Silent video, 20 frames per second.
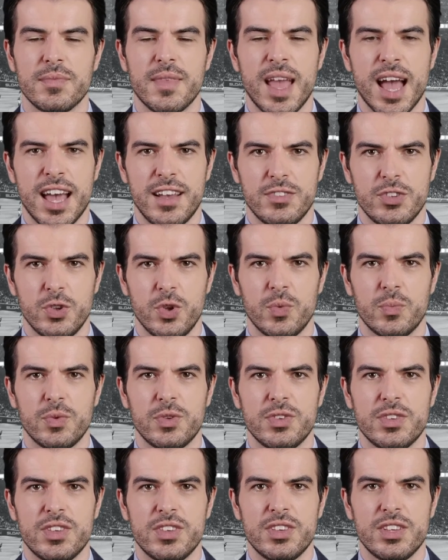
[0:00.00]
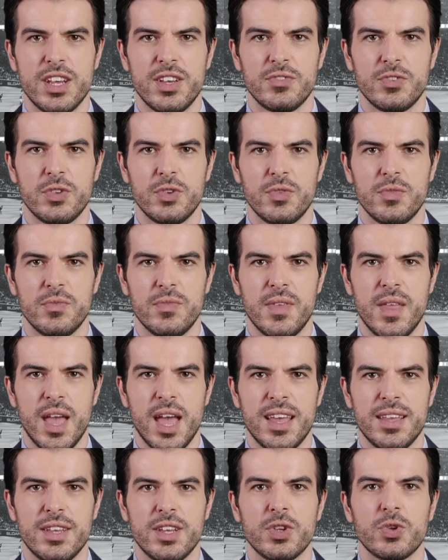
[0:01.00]
After it was discovered,
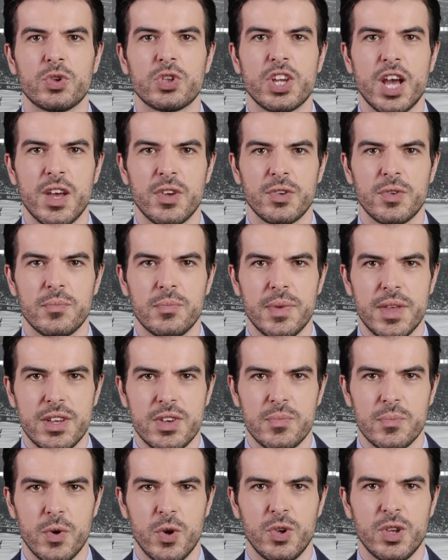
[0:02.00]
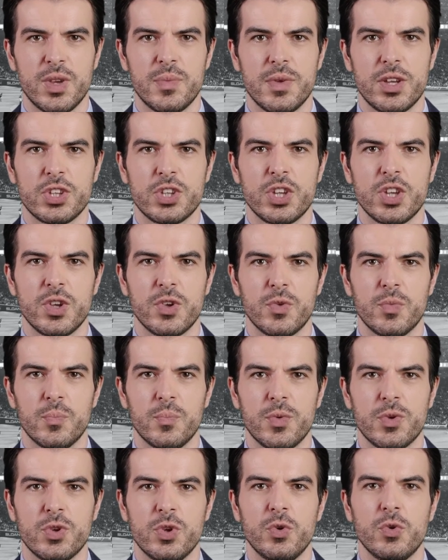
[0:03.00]
a new job of baseball commissioner
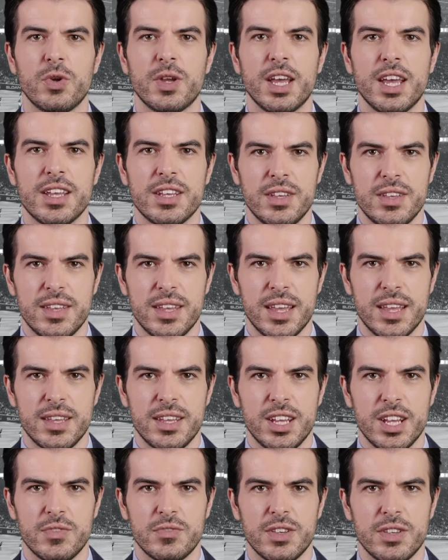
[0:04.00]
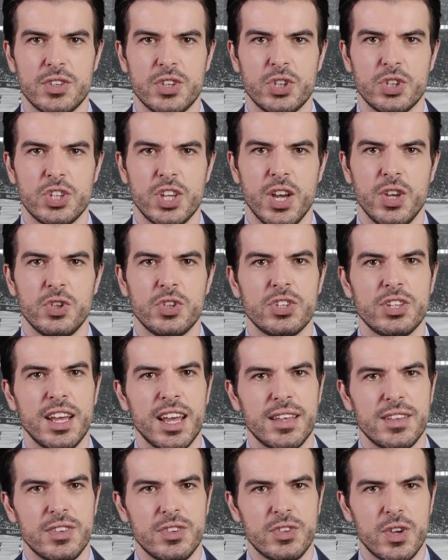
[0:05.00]
was created and given to Judge
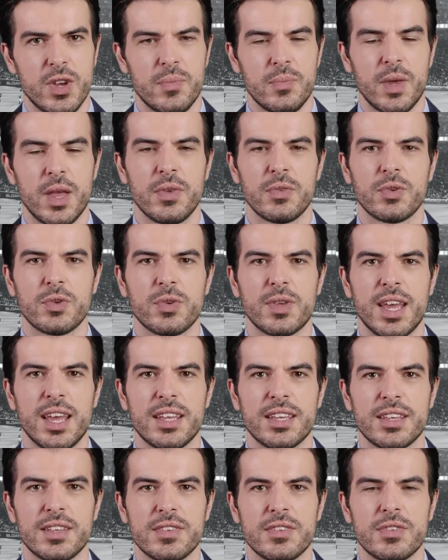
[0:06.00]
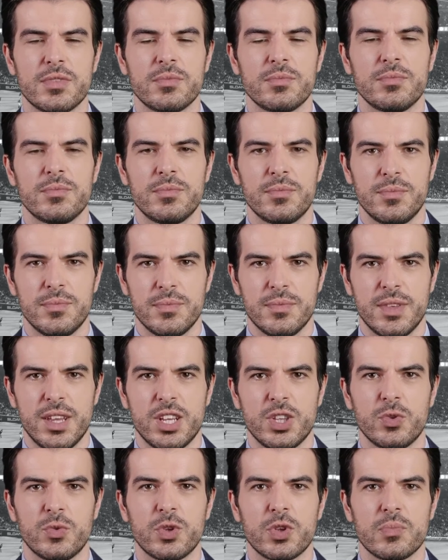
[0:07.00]
Kennesaw Mountain Landis.
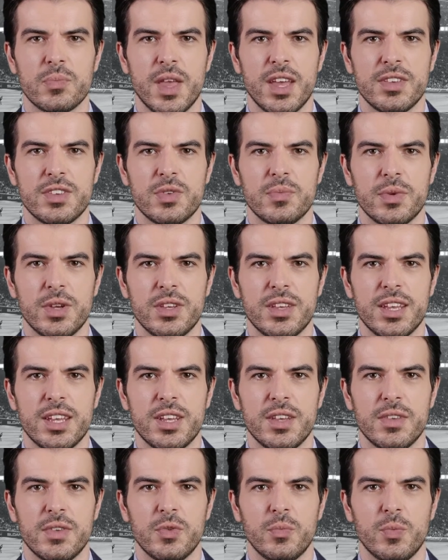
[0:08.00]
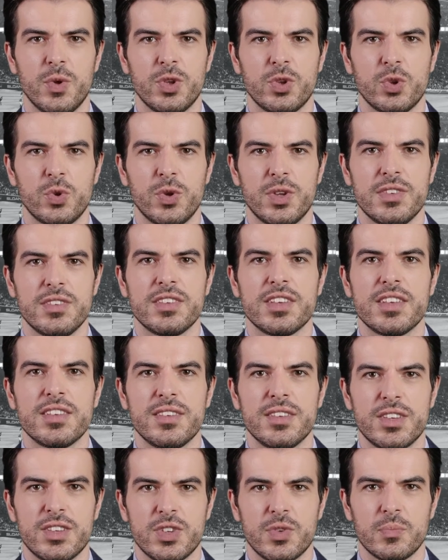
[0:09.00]
His responsibility was to
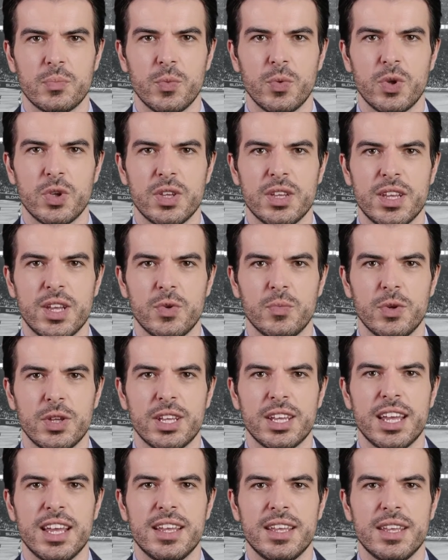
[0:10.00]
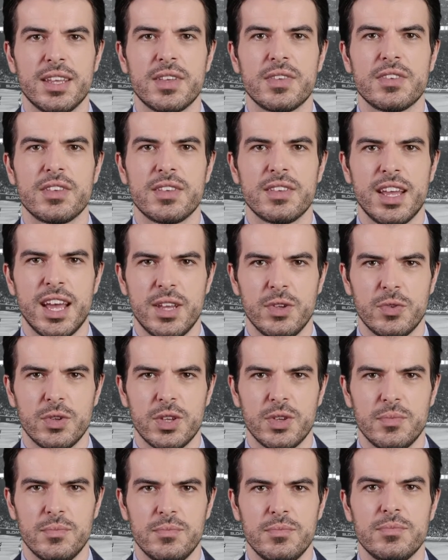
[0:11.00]
assist the sport in regaining its
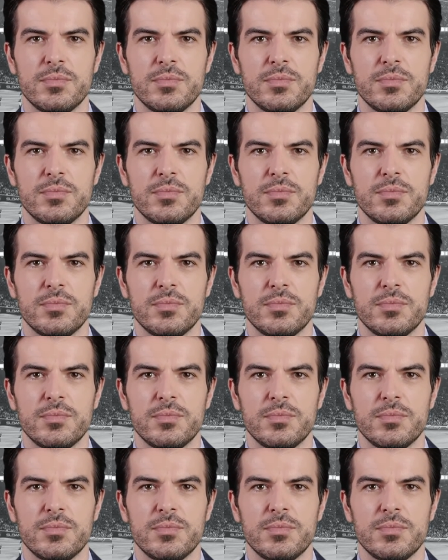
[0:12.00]
integrity.